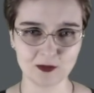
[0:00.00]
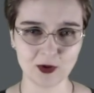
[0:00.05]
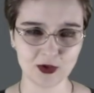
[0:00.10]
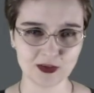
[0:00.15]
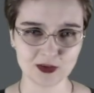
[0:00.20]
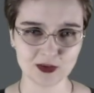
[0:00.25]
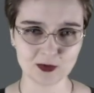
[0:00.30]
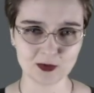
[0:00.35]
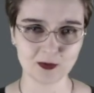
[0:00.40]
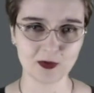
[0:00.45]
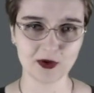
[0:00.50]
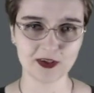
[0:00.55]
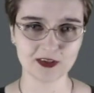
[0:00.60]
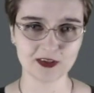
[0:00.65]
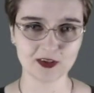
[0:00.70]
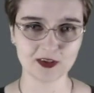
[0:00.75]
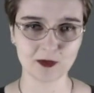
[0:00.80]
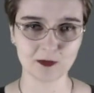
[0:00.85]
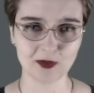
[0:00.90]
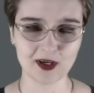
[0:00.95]

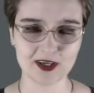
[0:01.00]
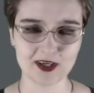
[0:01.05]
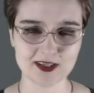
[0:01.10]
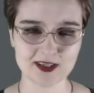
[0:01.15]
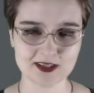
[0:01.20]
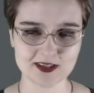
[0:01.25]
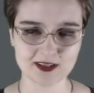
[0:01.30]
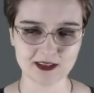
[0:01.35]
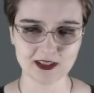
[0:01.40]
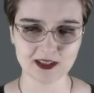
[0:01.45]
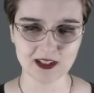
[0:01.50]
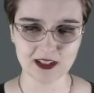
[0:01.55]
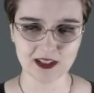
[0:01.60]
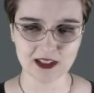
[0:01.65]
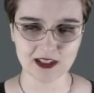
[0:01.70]
point-to-point comparison.